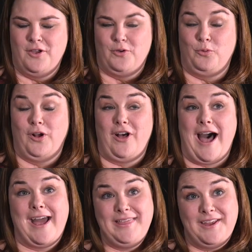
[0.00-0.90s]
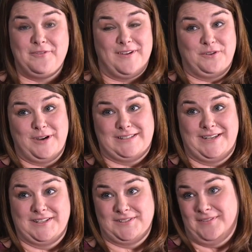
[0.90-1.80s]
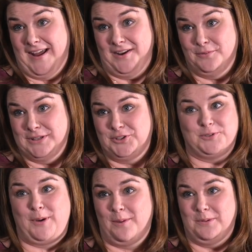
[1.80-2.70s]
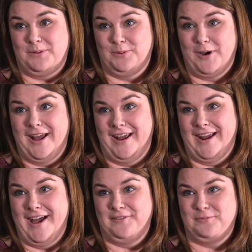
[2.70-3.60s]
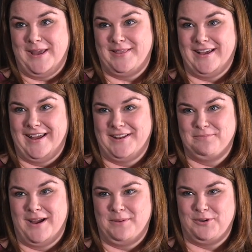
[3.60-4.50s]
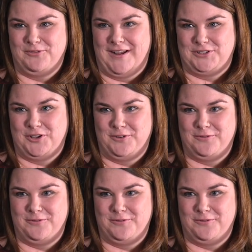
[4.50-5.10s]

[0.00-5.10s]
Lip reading: Well, I think fundraising is fun, which is probably why I've made that my profession